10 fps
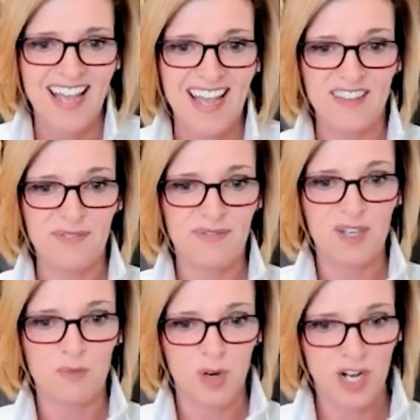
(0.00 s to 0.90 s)
and they
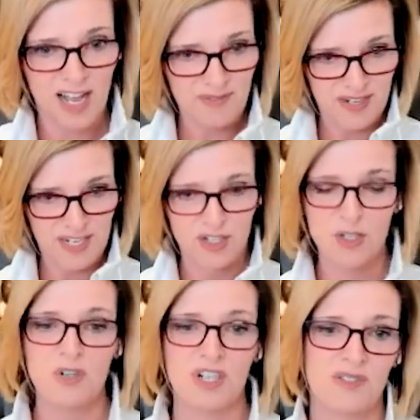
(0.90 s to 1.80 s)
feel more confident. And
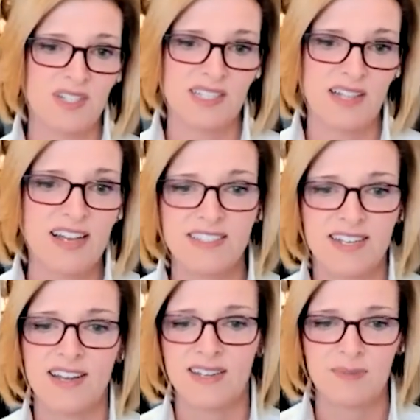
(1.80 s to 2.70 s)
you shared this last
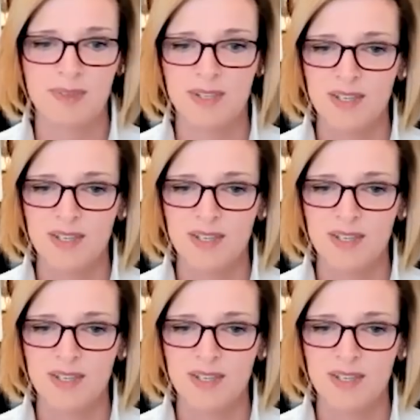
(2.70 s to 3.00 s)
time.